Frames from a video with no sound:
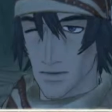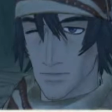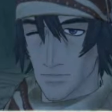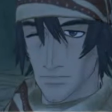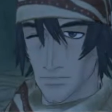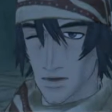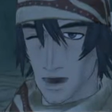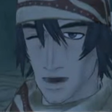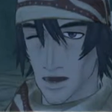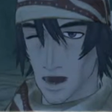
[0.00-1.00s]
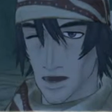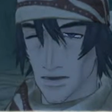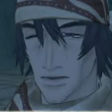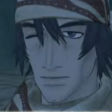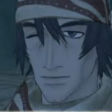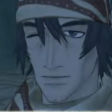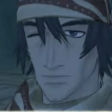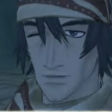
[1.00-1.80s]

Hey, why the long face?